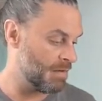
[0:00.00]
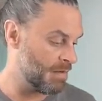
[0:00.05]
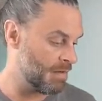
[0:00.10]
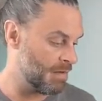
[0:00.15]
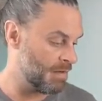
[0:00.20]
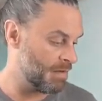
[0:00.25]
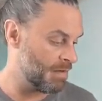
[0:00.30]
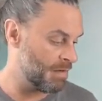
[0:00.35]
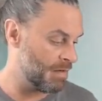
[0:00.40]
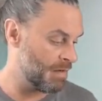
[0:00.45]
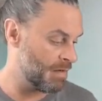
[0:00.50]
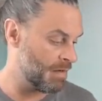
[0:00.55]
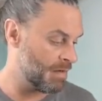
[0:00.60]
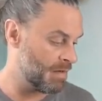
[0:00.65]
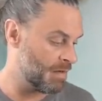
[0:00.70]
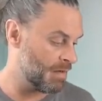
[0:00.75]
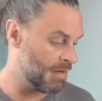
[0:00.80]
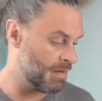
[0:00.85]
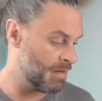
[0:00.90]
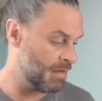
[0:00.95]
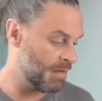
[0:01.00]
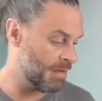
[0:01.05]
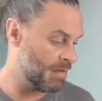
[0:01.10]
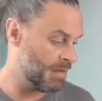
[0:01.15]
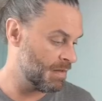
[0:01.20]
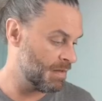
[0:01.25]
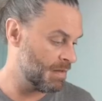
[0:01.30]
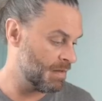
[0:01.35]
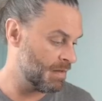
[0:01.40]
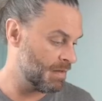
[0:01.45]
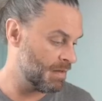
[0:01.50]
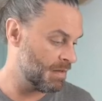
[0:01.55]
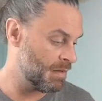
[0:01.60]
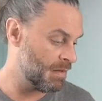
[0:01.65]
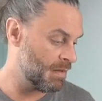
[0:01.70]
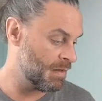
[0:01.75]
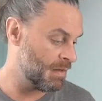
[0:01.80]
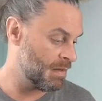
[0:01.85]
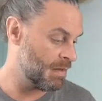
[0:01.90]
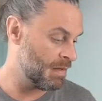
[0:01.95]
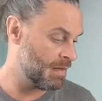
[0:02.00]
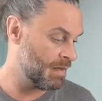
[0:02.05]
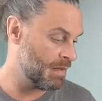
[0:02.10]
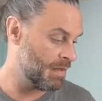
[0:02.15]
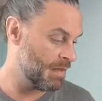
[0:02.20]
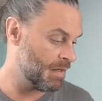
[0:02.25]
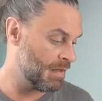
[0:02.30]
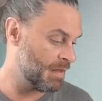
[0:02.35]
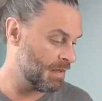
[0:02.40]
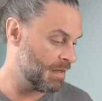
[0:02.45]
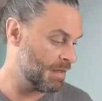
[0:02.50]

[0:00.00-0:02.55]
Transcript: Nobody speaks.